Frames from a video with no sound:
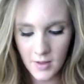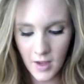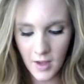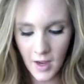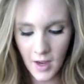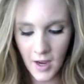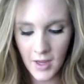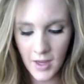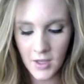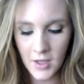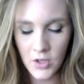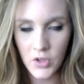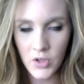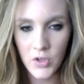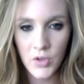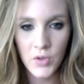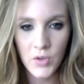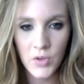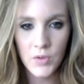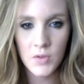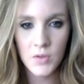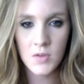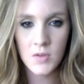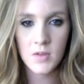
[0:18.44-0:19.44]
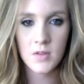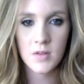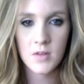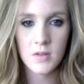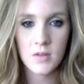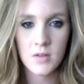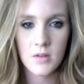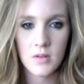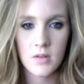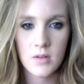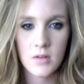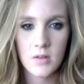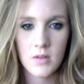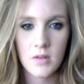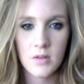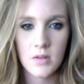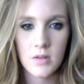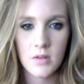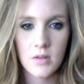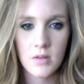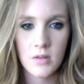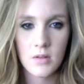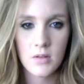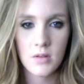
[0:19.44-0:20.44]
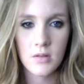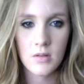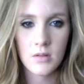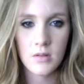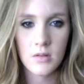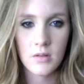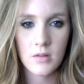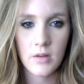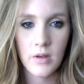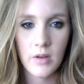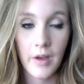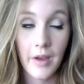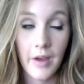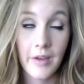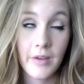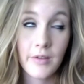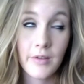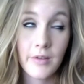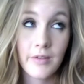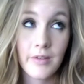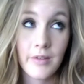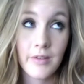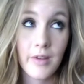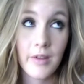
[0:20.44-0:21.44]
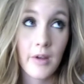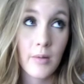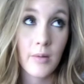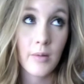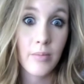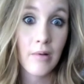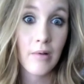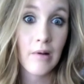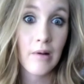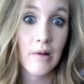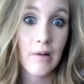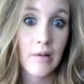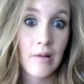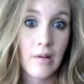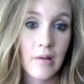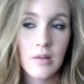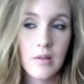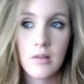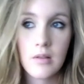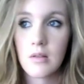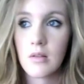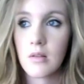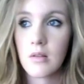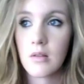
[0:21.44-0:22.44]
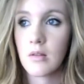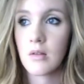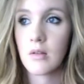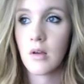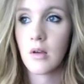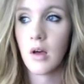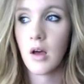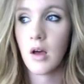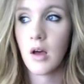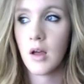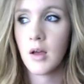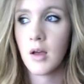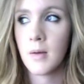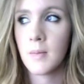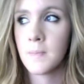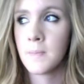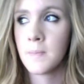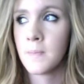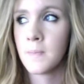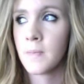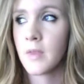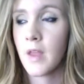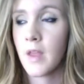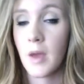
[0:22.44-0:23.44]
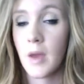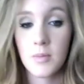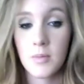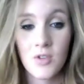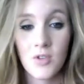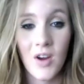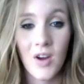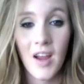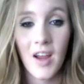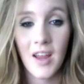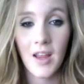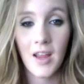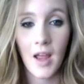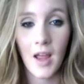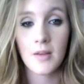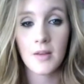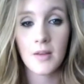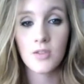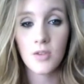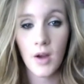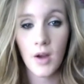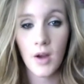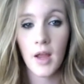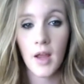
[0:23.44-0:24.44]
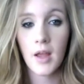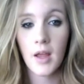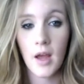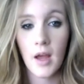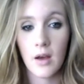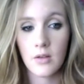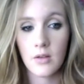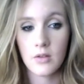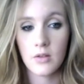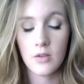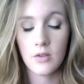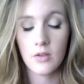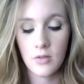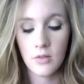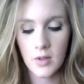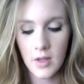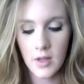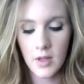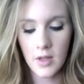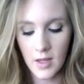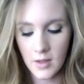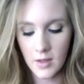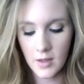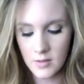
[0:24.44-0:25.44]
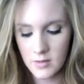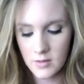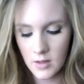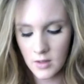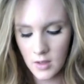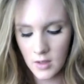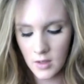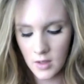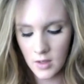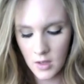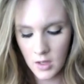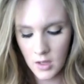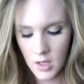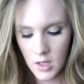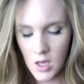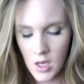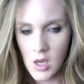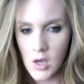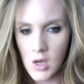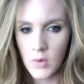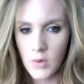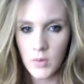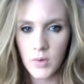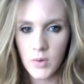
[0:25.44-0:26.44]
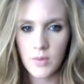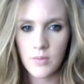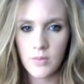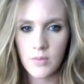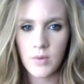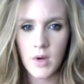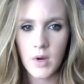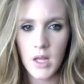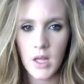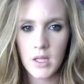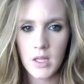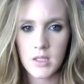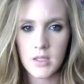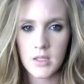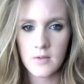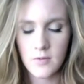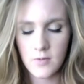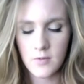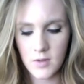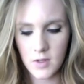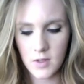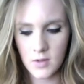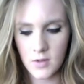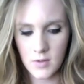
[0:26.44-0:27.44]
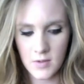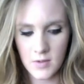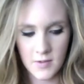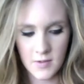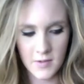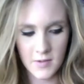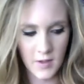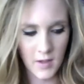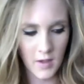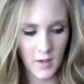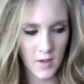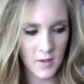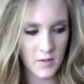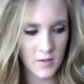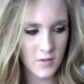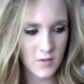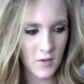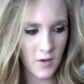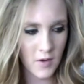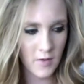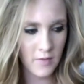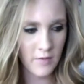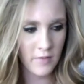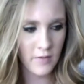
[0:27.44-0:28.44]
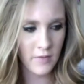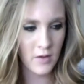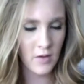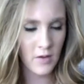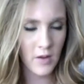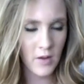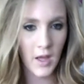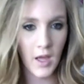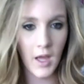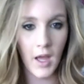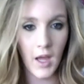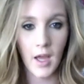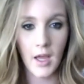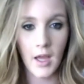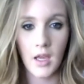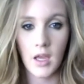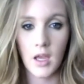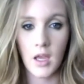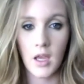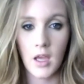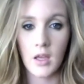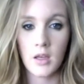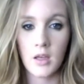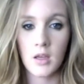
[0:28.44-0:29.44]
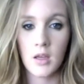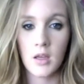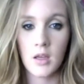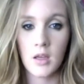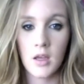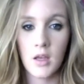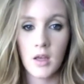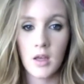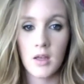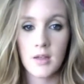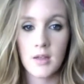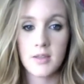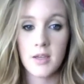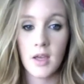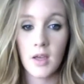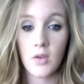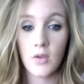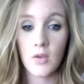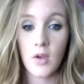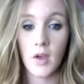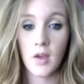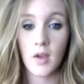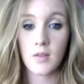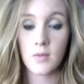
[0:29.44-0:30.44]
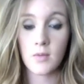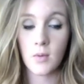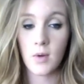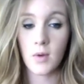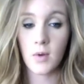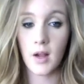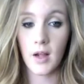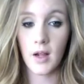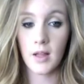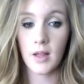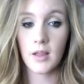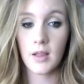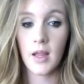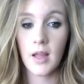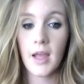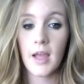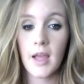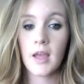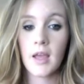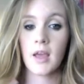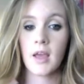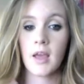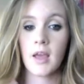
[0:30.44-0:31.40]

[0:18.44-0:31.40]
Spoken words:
use a lot of products. I try out new things with relative frequency, and so I feel like I can tell you guys what I like